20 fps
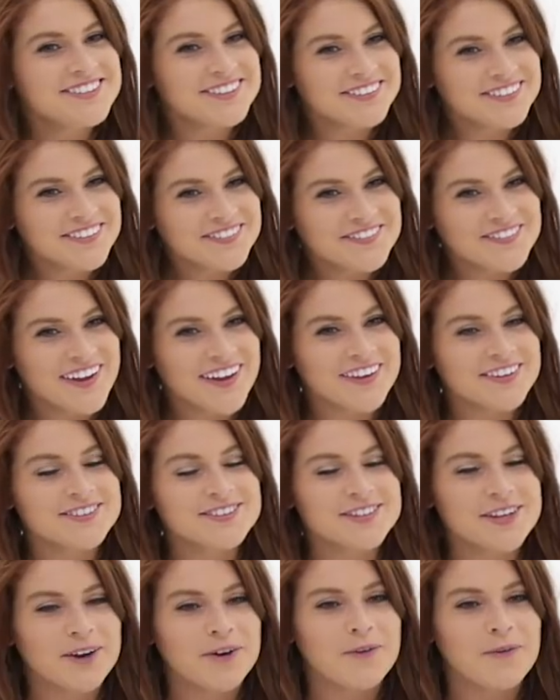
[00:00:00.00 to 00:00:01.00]
doing well.
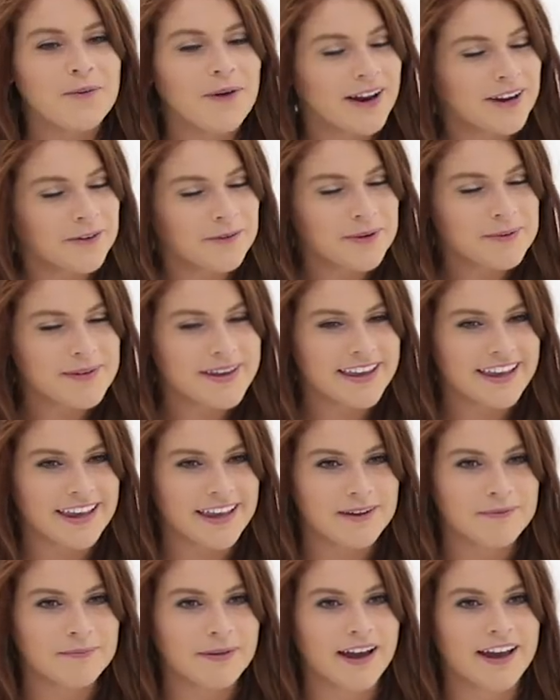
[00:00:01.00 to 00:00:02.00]
So why don't we
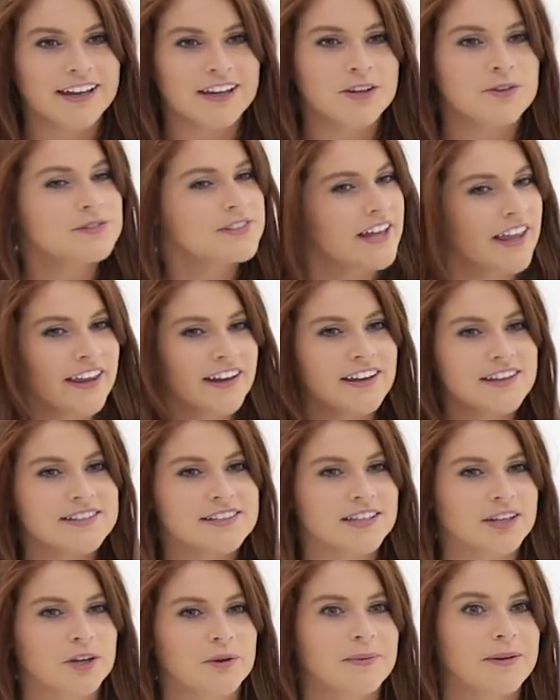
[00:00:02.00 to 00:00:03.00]
begin by you telling us
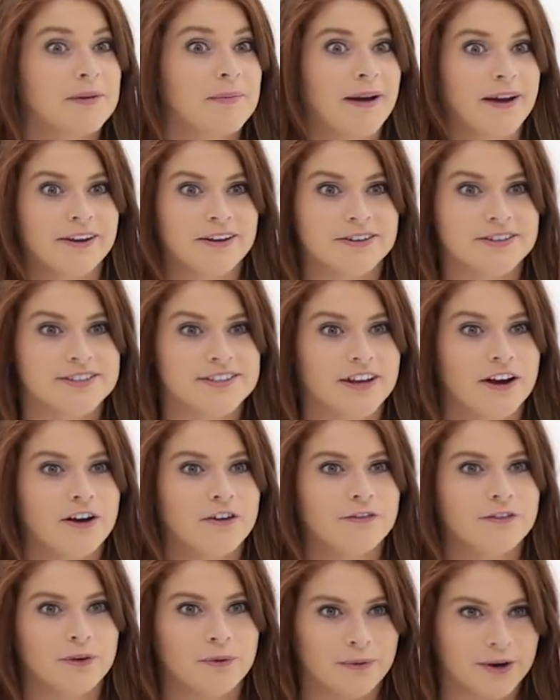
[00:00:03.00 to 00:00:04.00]
a little bit about
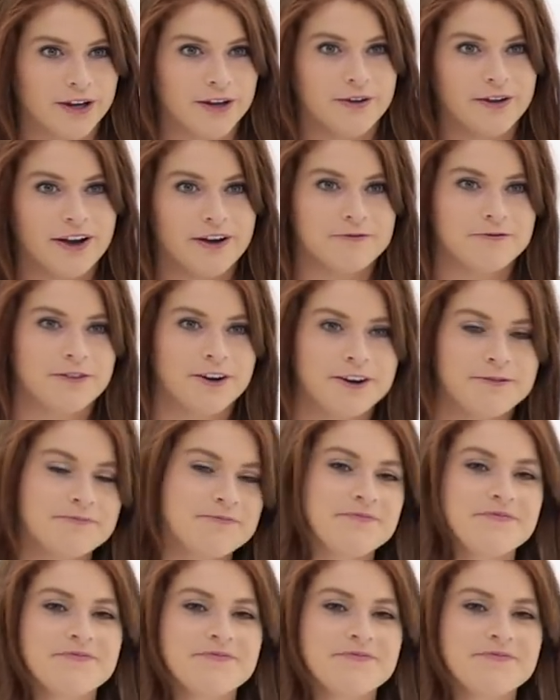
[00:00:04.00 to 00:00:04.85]
yourself and where you come from?